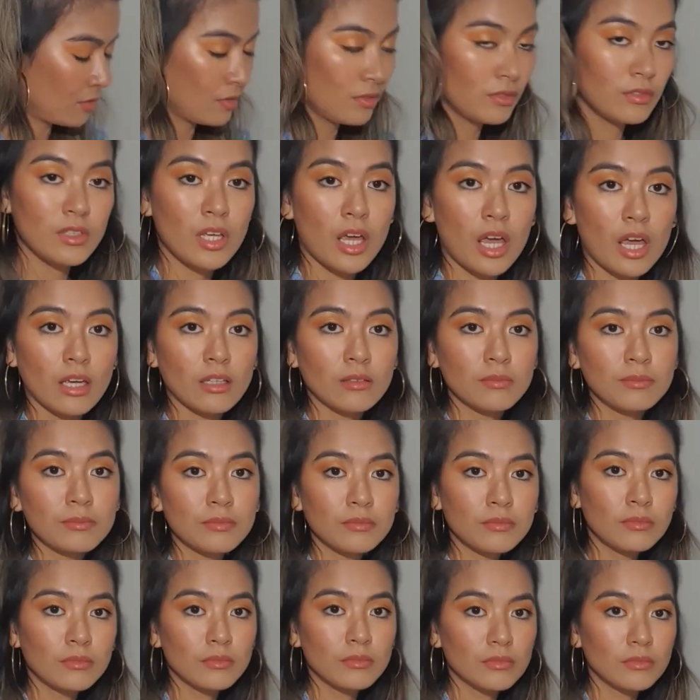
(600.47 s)
Yeah,
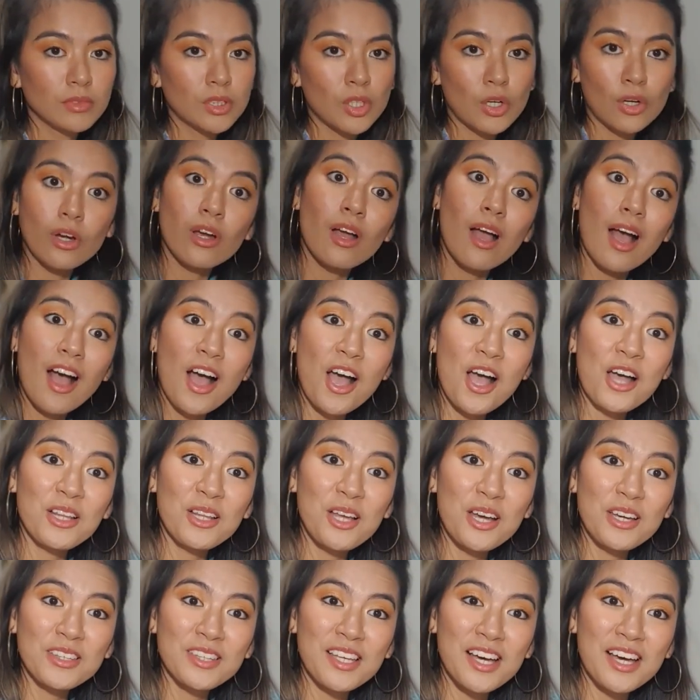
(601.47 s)
so I
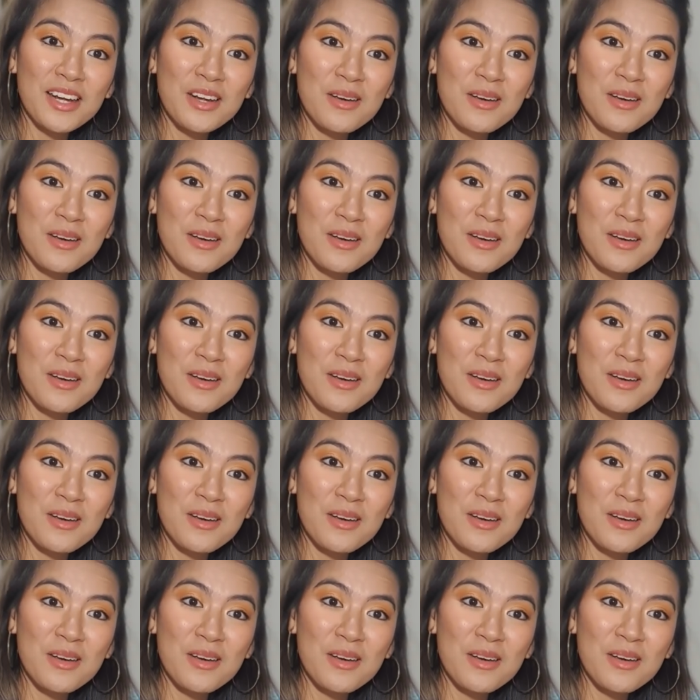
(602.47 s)
like that